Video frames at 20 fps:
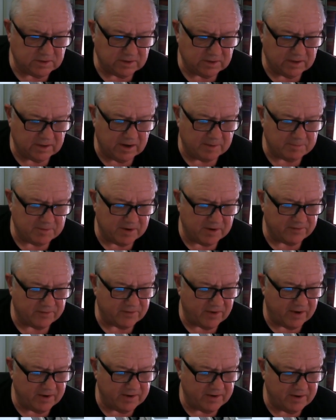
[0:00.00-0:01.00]
And I'm going to
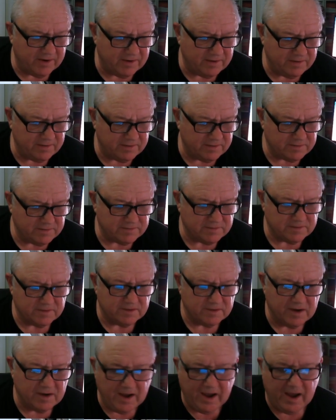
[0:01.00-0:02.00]
sign in.
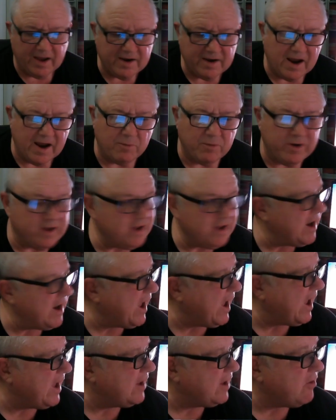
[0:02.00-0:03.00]
And now we can
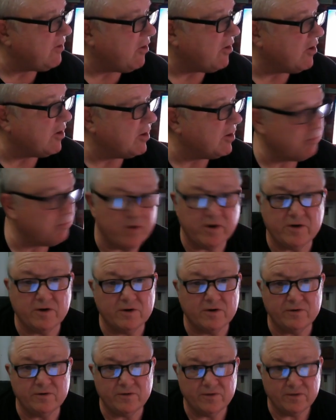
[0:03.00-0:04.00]
add our
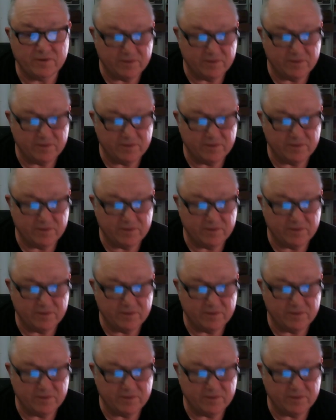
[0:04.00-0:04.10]
printers.